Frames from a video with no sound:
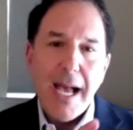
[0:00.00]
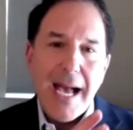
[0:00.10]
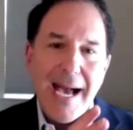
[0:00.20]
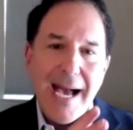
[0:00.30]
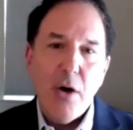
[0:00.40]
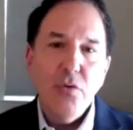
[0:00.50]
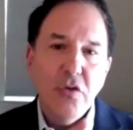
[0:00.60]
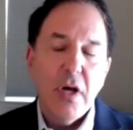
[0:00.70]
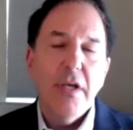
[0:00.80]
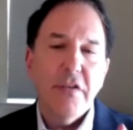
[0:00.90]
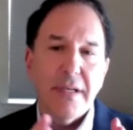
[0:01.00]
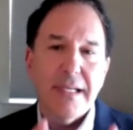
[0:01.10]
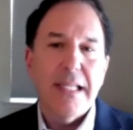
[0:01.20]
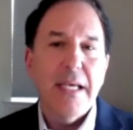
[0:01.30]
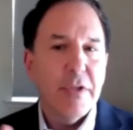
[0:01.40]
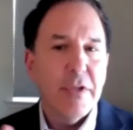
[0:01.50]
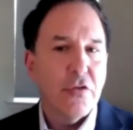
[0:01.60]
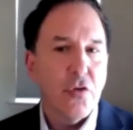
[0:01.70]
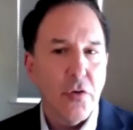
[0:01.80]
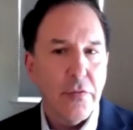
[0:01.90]
how does a claimant
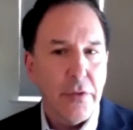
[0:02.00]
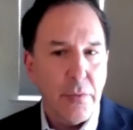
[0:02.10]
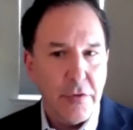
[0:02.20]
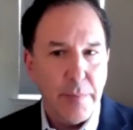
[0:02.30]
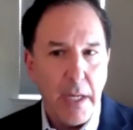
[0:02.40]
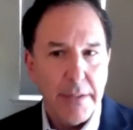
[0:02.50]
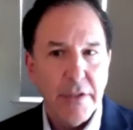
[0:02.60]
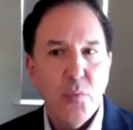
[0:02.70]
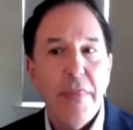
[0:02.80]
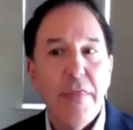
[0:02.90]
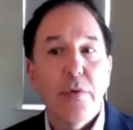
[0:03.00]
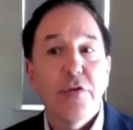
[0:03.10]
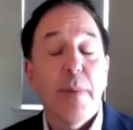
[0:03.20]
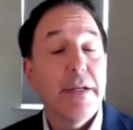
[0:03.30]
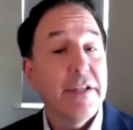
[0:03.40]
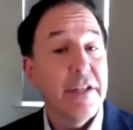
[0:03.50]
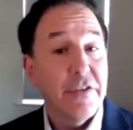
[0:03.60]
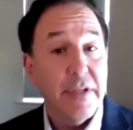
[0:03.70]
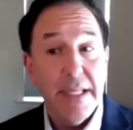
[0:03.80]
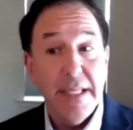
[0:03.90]
serve the respondent when the respondent
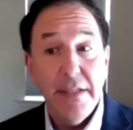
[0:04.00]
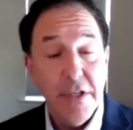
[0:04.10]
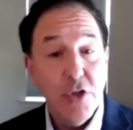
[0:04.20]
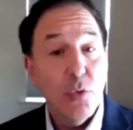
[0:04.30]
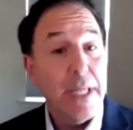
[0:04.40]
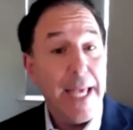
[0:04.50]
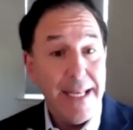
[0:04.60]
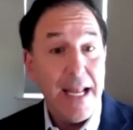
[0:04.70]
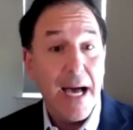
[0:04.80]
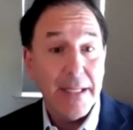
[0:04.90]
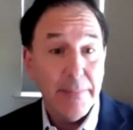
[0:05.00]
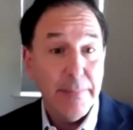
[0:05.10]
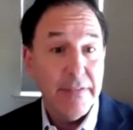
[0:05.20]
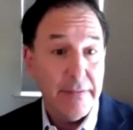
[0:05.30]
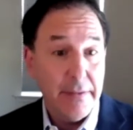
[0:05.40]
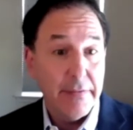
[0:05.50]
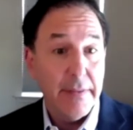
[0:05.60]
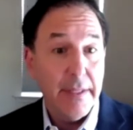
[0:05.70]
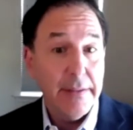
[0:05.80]
is an individual and not a business then?